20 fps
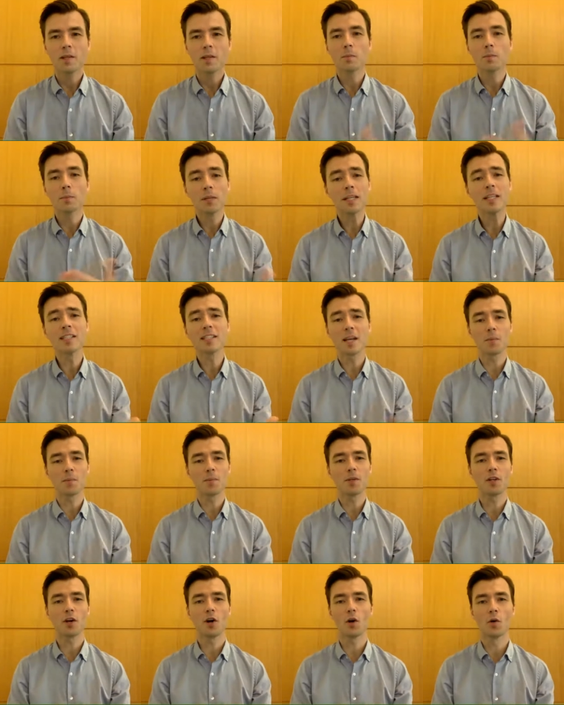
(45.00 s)
Please let
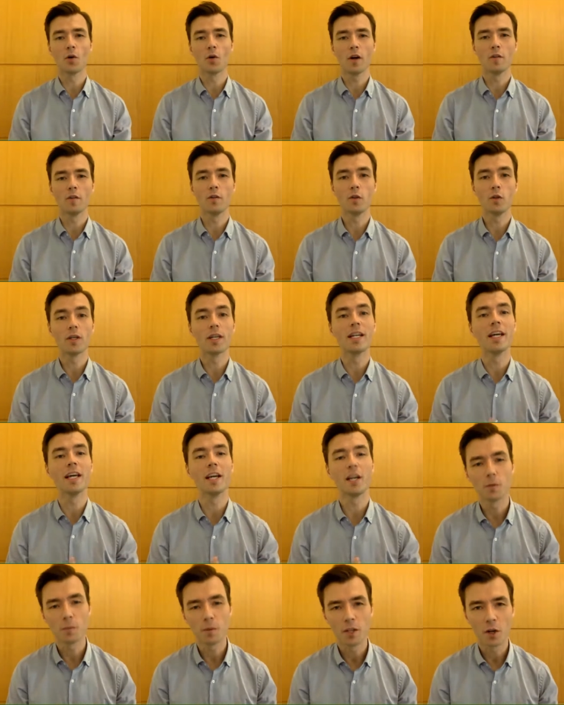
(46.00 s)
me know if you can
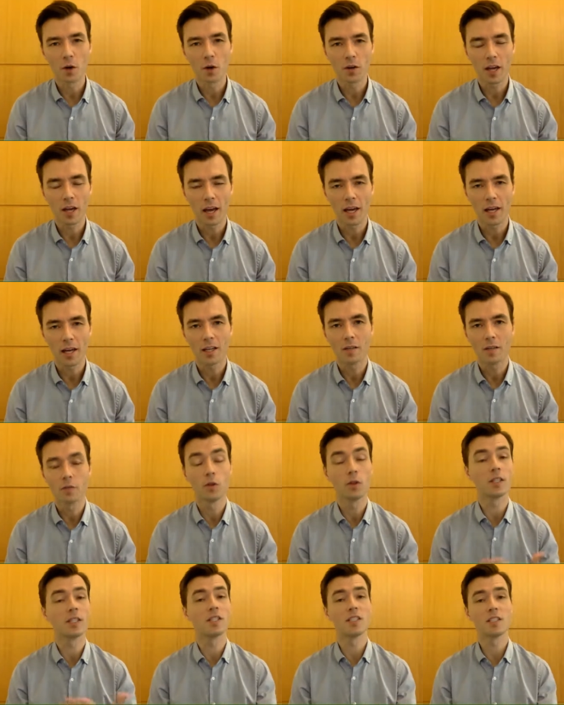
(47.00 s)
hear me okay and if
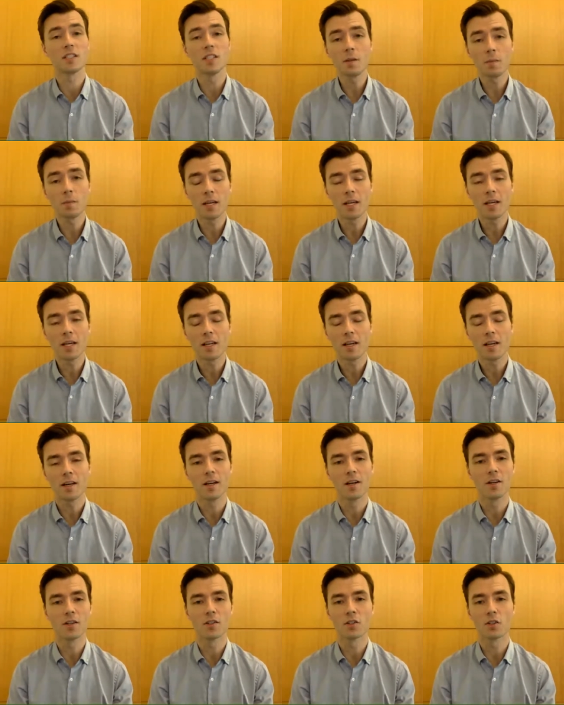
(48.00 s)
you can see me.
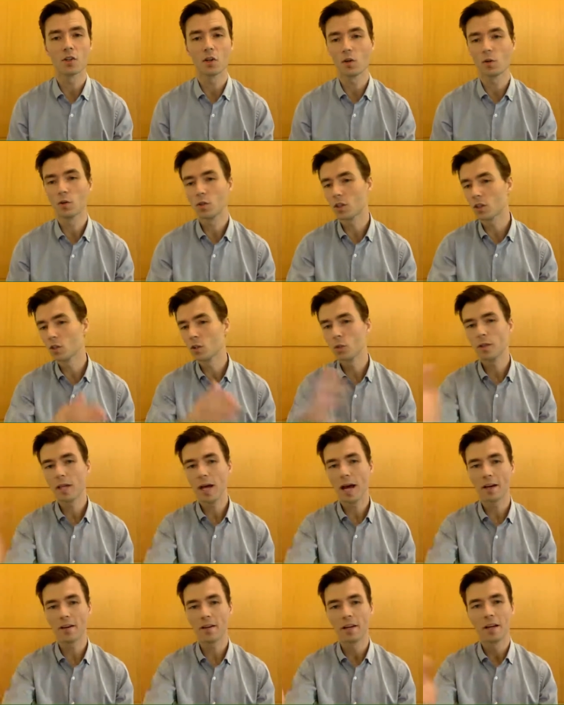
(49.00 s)
So you can do
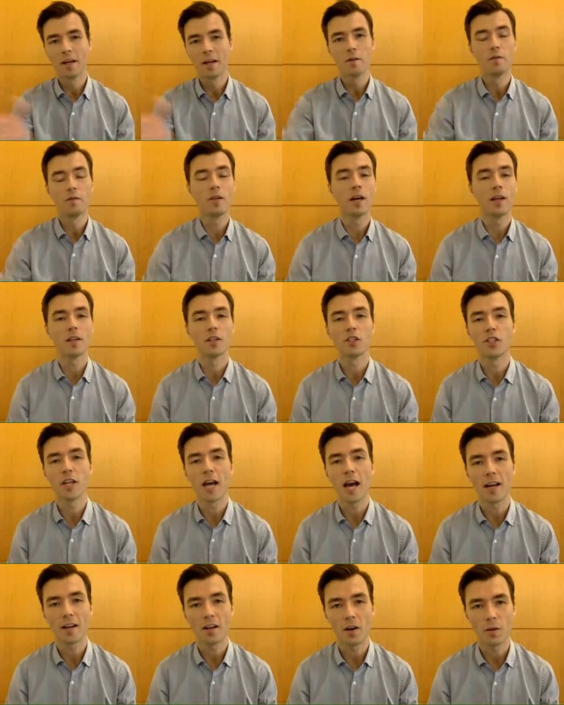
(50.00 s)
that via the
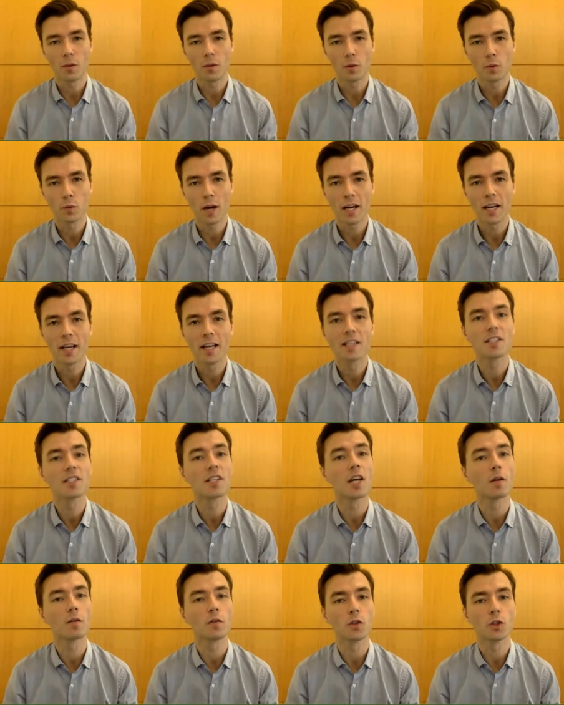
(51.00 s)
chat on the right-hand
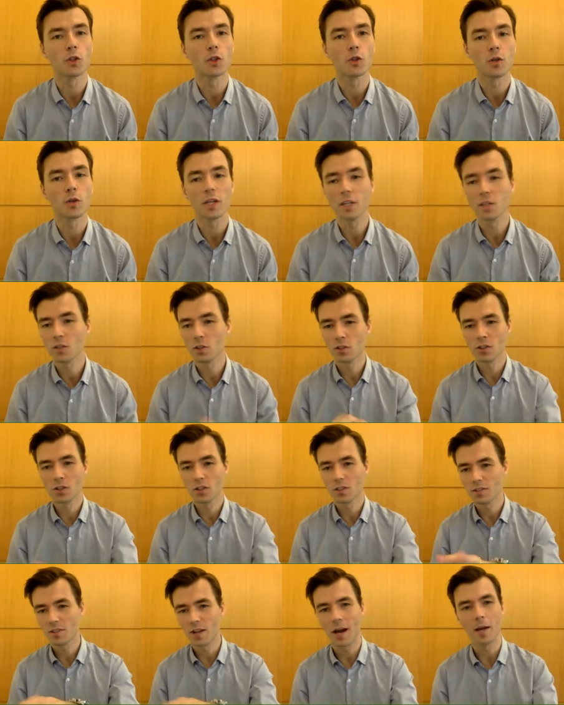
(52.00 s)
side of your screen. So
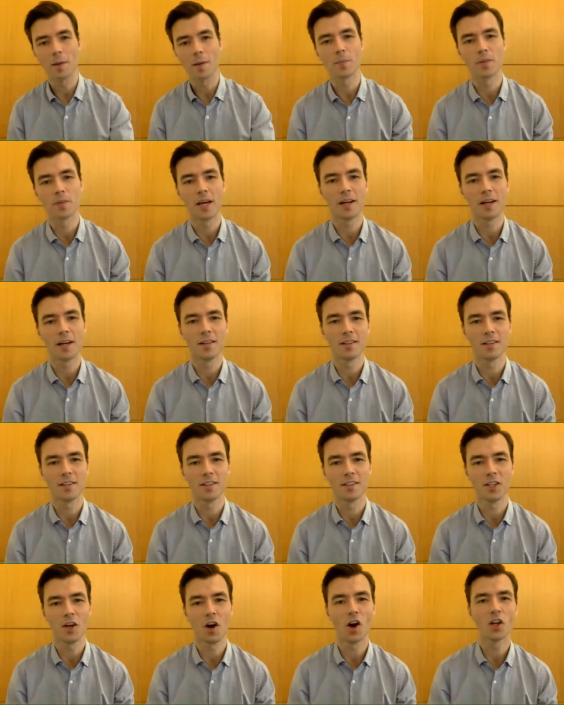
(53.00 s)
just type that
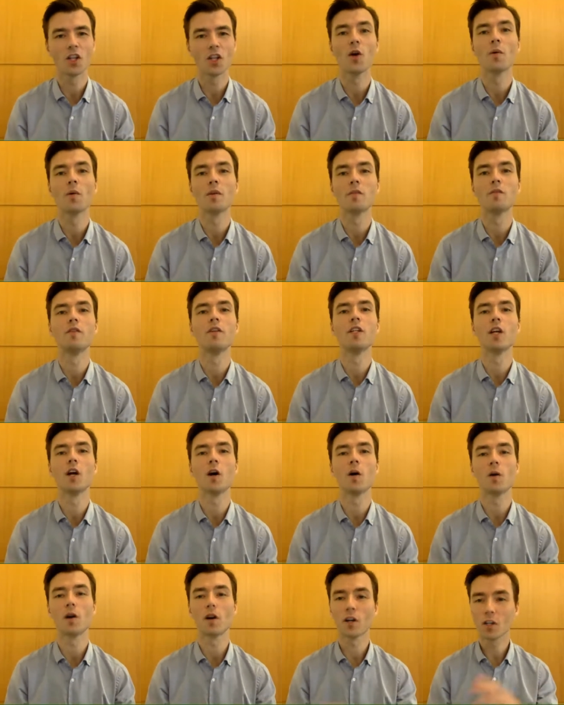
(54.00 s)
the audio and the
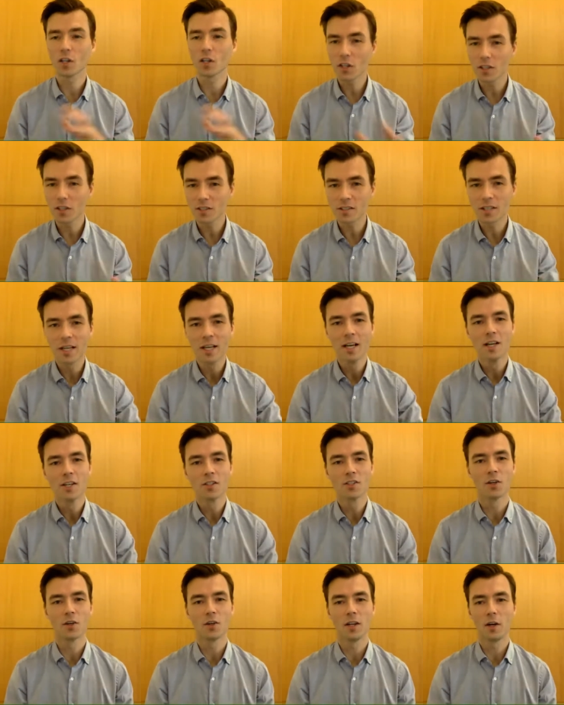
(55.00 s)
video are good
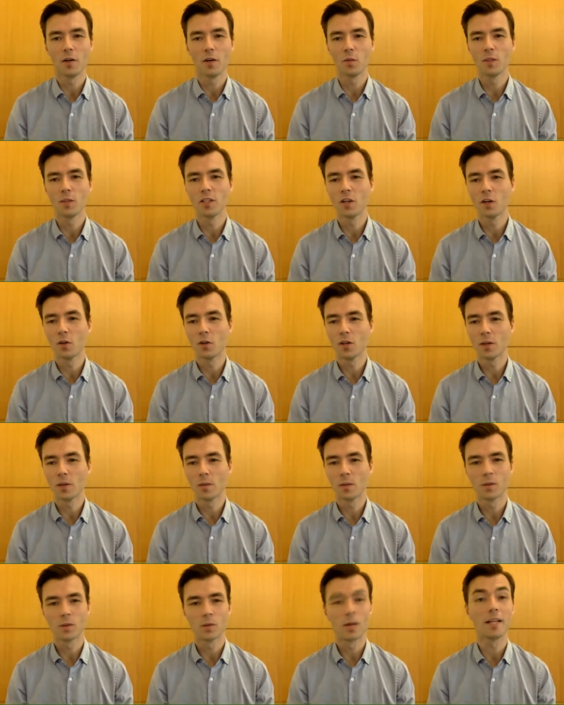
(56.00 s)
so that we know that
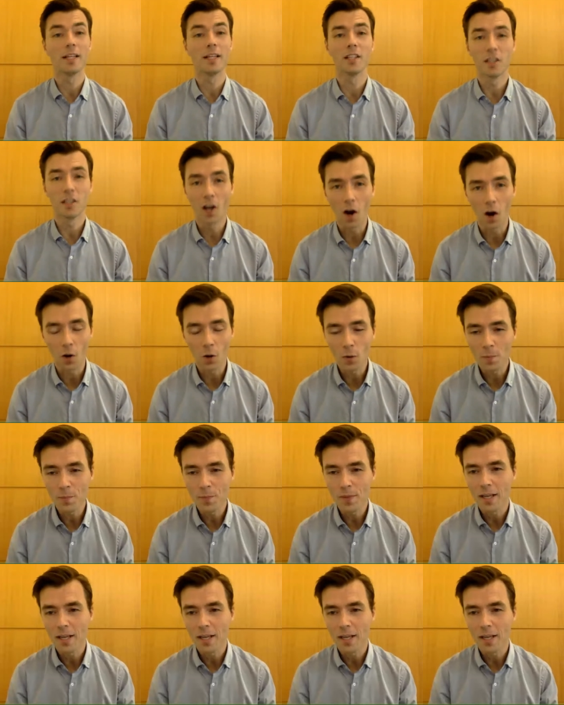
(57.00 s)
we're ready to go.